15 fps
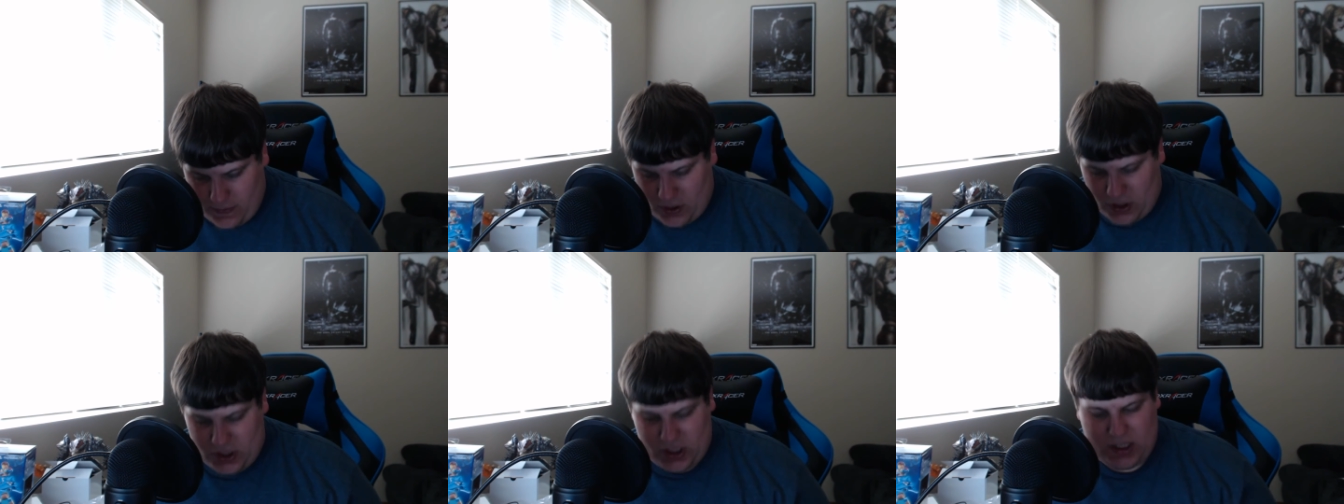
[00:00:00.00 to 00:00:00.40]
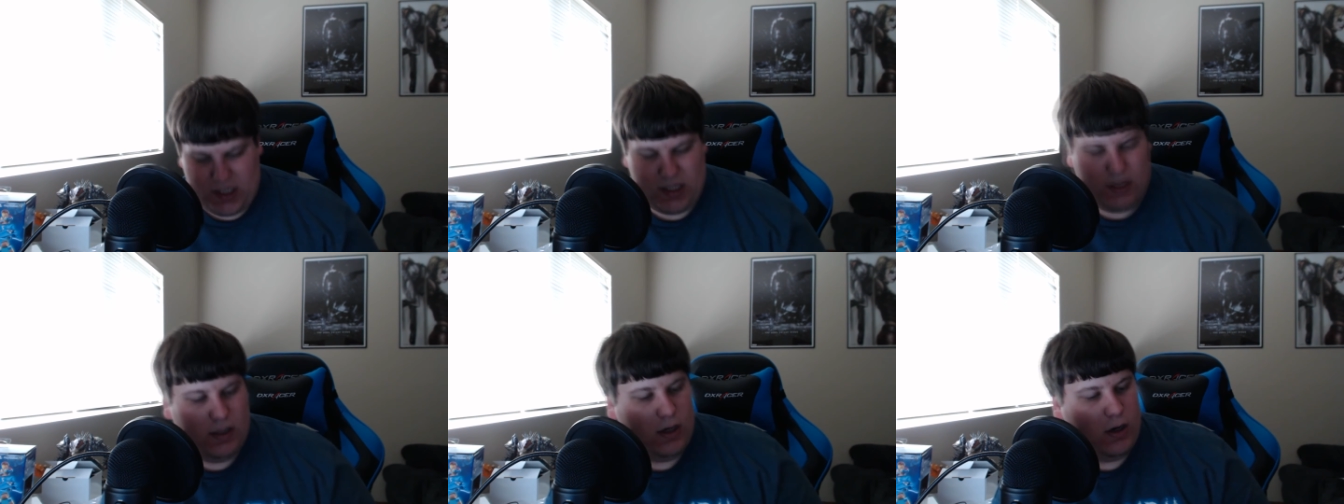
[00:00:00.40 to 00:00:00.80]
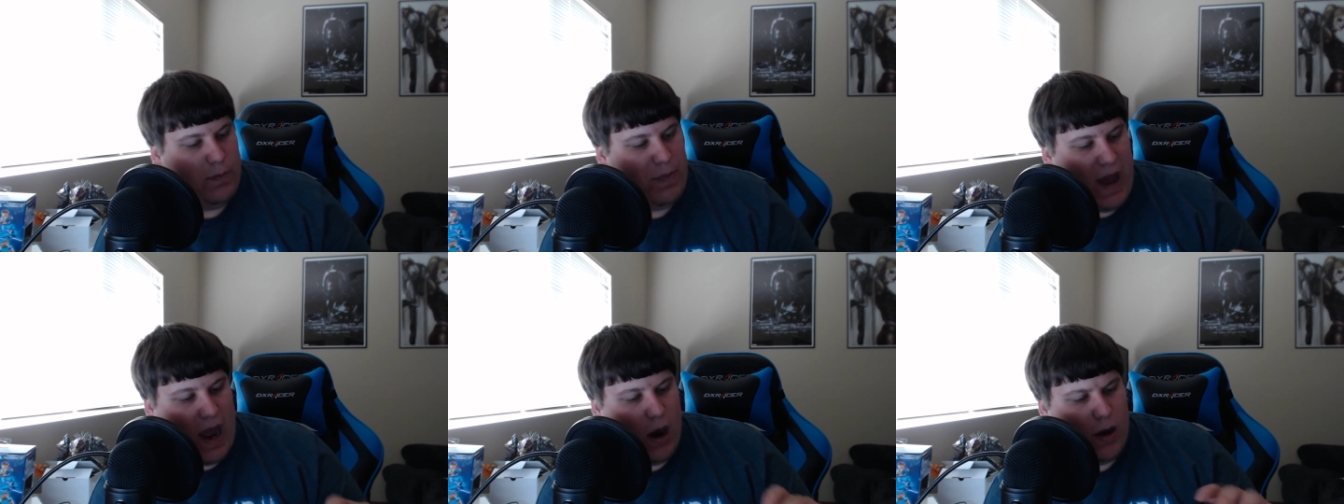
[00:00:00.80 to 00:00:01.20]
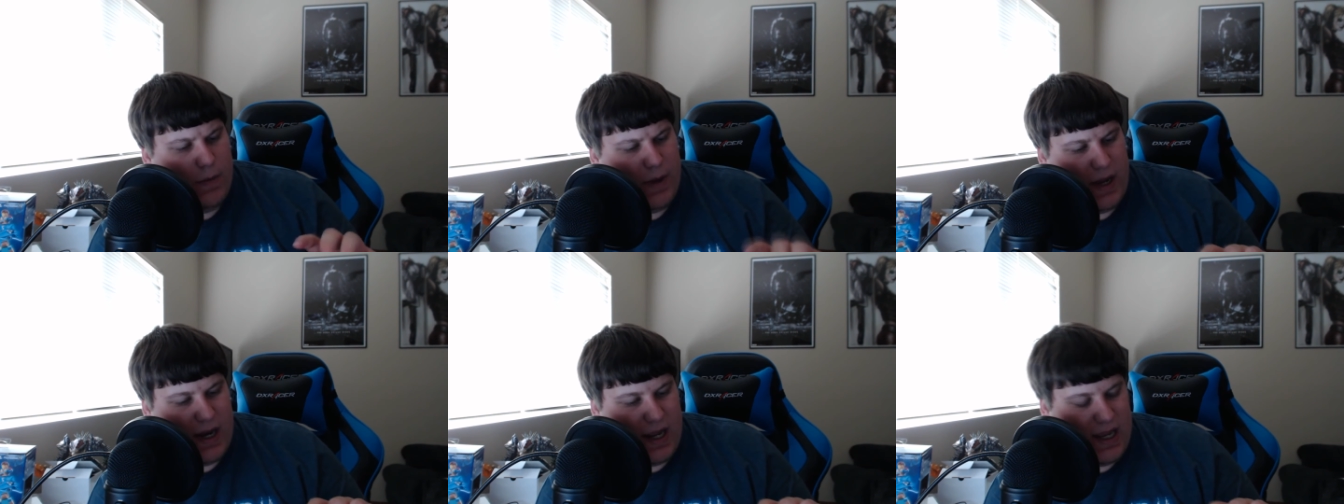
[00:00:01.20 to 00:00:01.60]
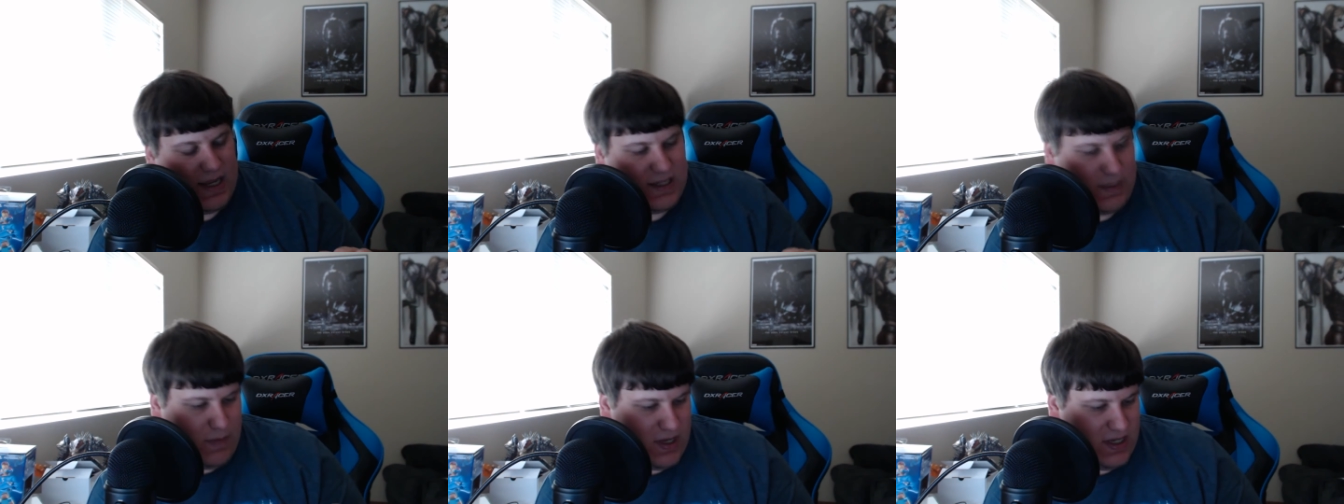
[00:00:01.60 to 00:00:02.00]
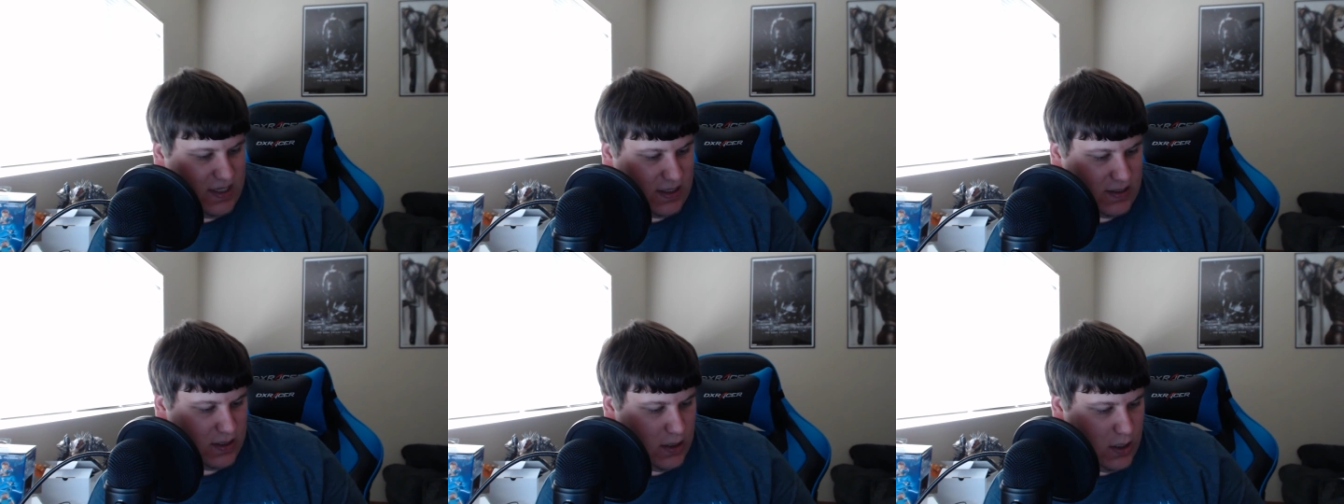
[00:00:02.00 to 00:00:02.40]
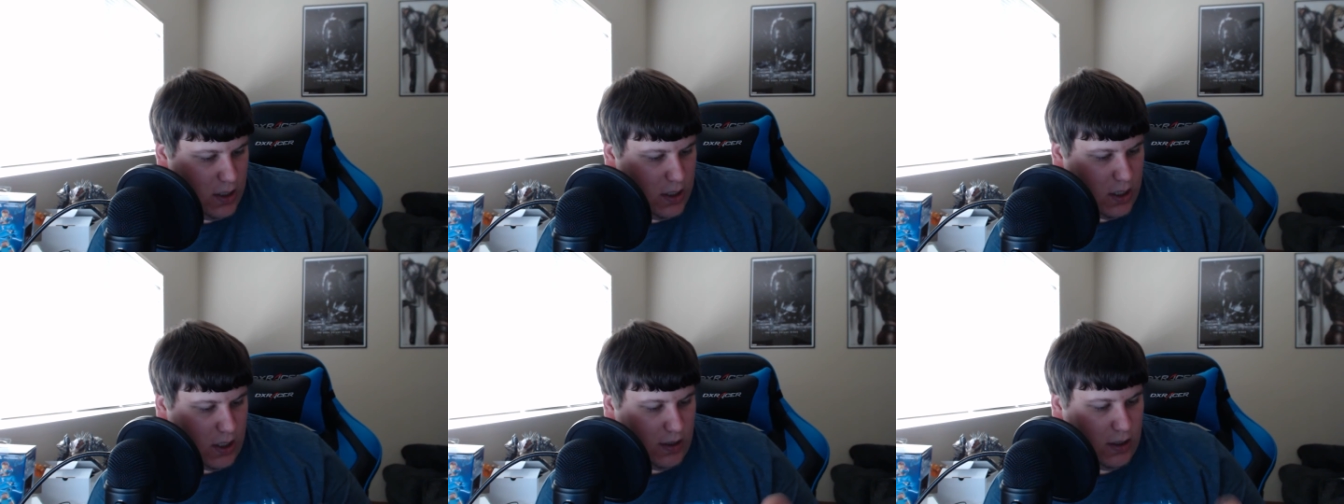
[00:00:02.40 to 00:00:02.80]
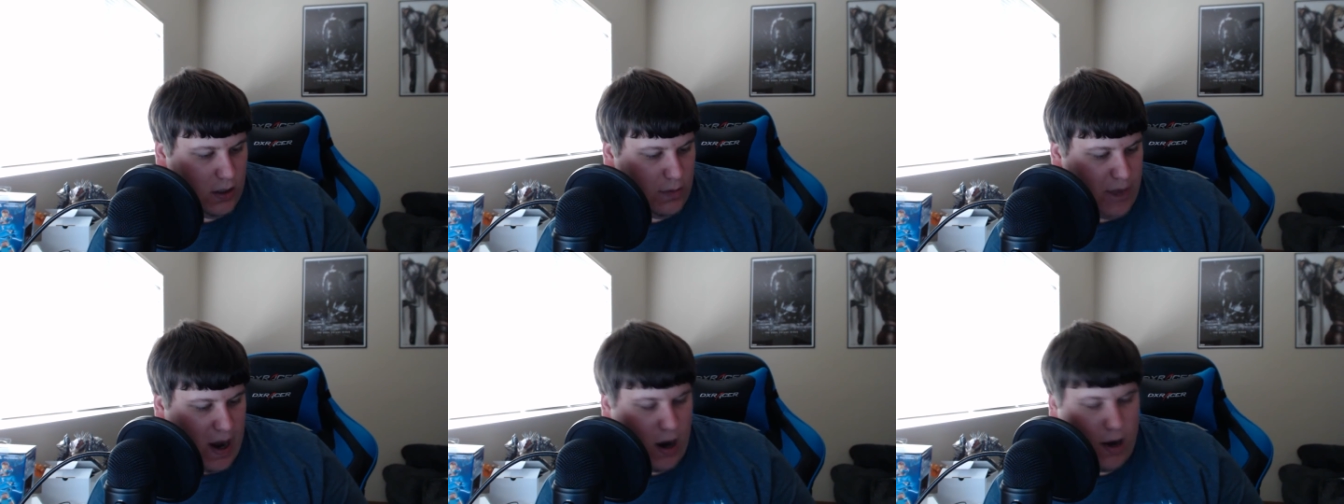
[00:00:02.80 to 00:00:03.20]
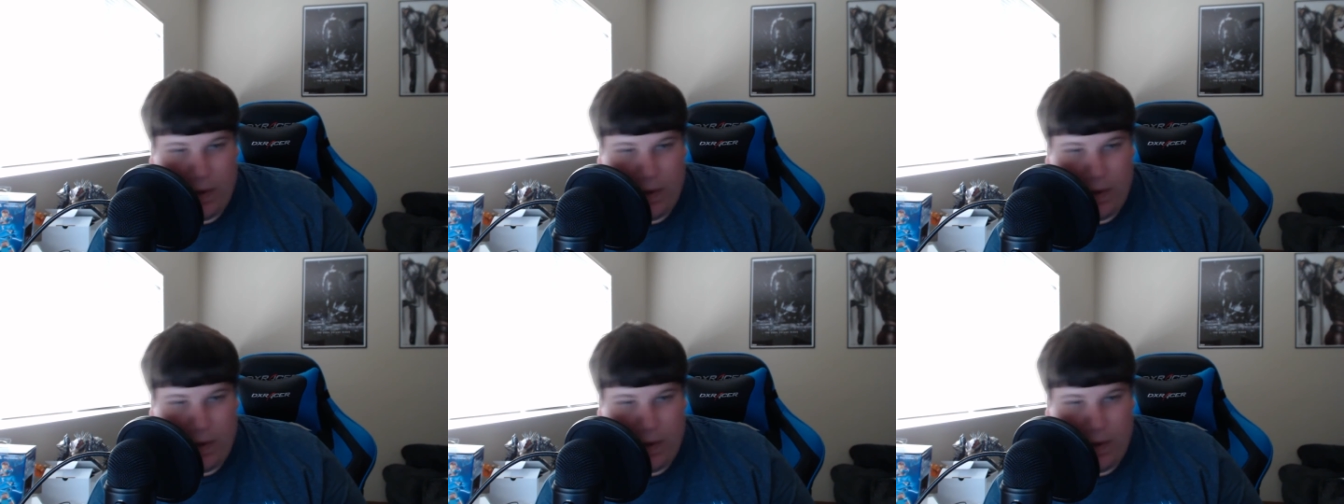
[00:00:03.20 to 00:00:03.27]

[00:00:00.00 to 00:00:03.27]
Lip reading: there's just a little power button. I guess I missed this. A little power